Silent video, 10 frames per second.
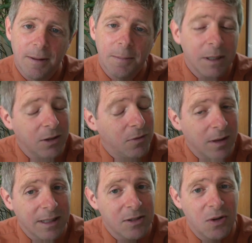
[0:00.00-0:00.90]
But
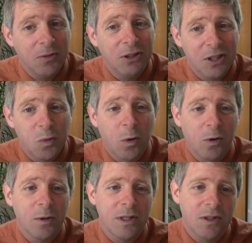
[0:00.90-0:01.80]
volunteers don't just
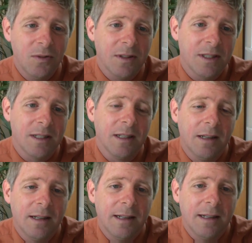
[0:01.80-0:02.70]
work with students.
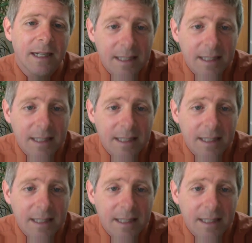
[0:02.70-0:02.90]
In